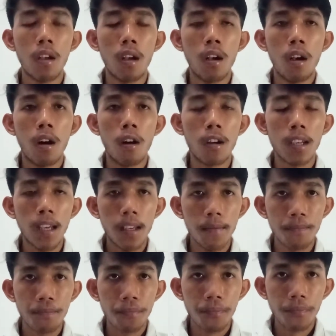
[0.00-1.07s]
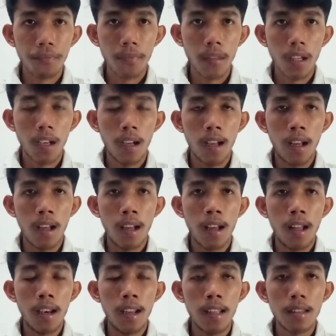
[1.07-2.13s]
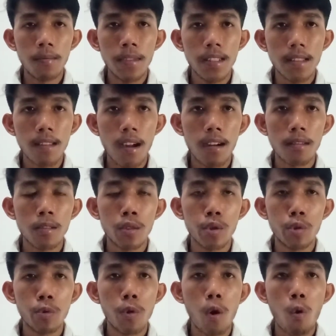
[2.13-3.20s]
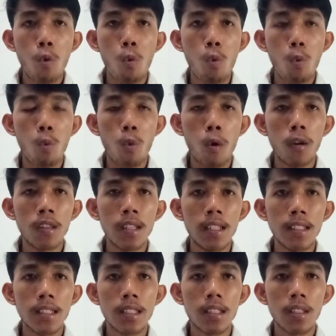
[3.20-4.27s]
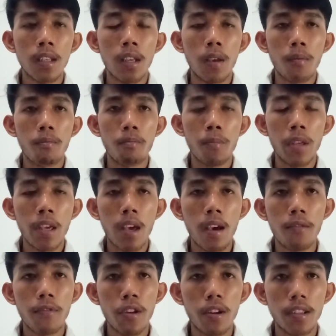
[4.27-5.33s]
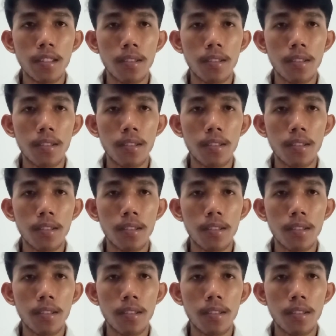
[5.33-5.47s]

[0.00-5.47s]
Okay, let me start to know what is behaviorism.